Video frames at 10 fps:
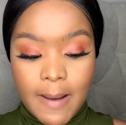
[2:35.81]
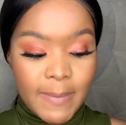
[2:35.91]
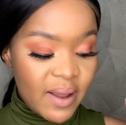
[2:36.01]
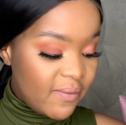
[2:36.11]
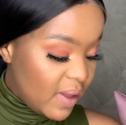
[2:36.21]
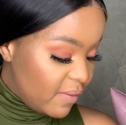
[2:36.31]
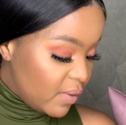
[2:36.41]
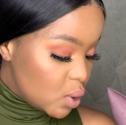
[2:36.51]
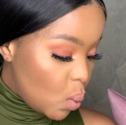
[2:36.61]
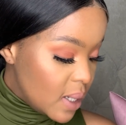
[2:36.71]
My
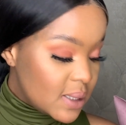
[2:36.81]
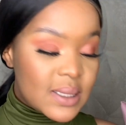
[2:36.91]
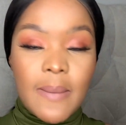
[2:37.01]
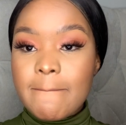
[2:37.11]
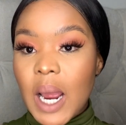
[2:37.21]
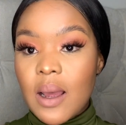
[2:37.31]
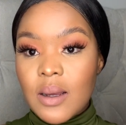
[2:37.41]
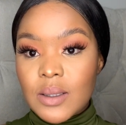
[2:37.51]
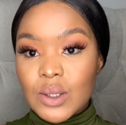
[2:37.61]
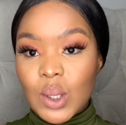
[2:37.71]
favorite ones.
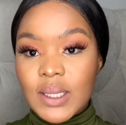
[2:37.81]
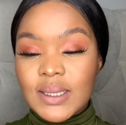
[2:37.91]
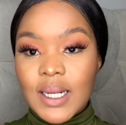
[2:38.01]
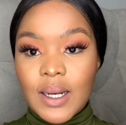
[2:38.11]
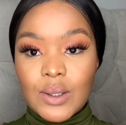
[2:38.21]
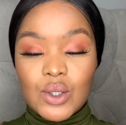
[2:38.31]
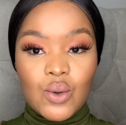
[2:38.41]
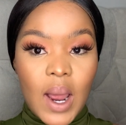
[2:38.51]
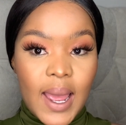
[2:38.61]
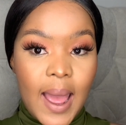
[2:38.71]
So let's let it
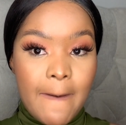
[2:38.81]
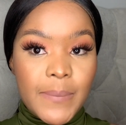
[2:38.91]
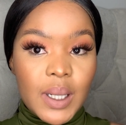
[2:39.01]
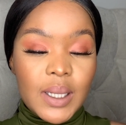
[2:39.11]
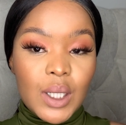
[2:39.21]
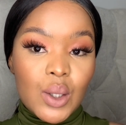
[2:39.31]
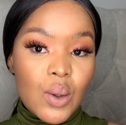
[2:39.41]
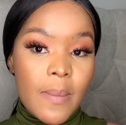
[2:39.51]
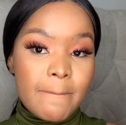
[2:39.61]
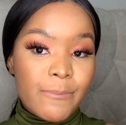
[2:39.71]
dry up a
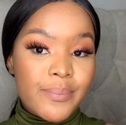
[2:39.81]
little.